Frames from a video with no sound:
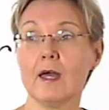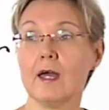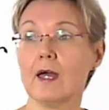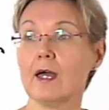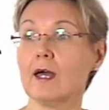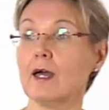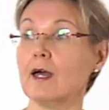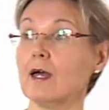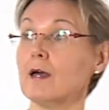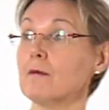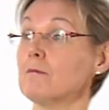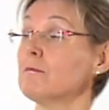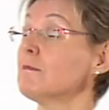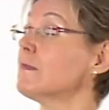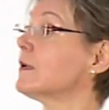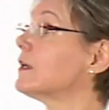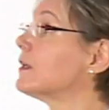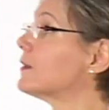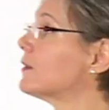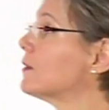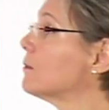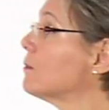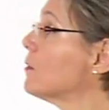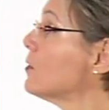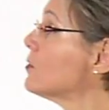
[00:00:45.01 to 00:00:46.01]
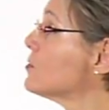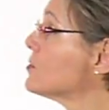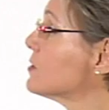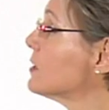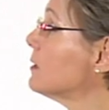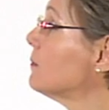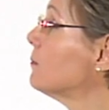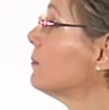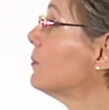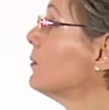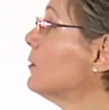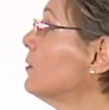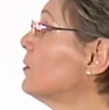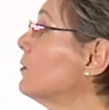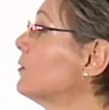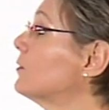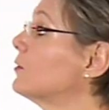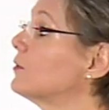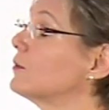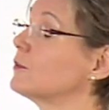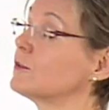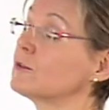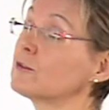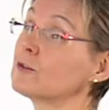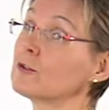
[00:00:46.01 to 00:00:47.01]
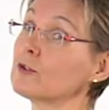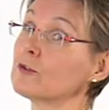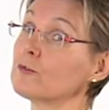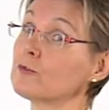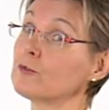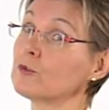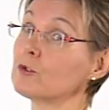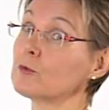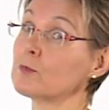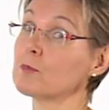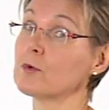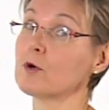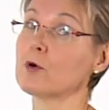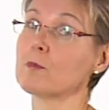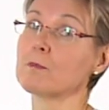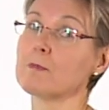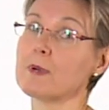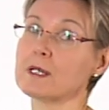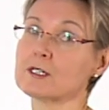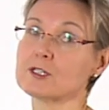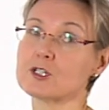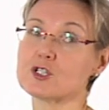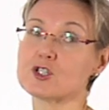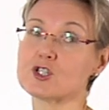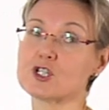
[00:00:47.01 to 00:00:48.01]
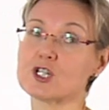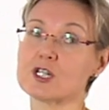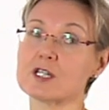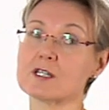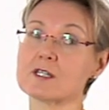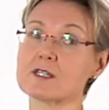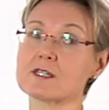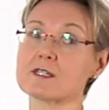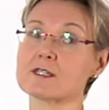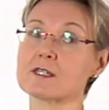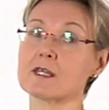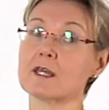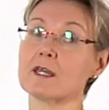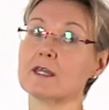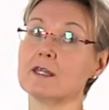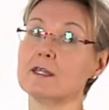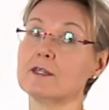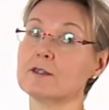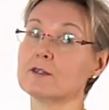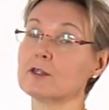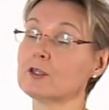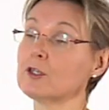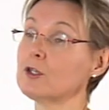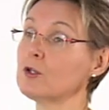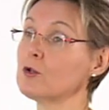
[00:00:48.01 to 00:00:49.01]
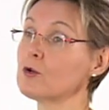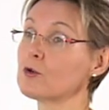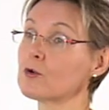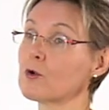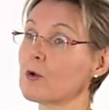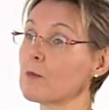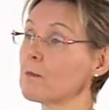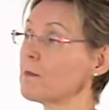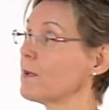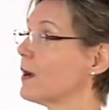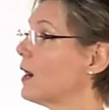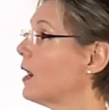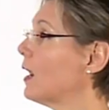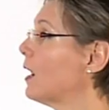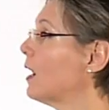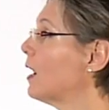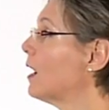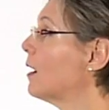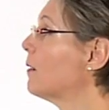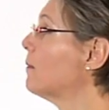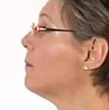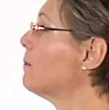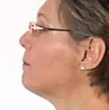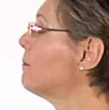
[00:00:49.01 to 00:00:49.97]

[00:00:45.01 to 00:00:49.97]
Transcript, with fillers: Um, the most important uh, foodborne pathogens uh, in the Europe are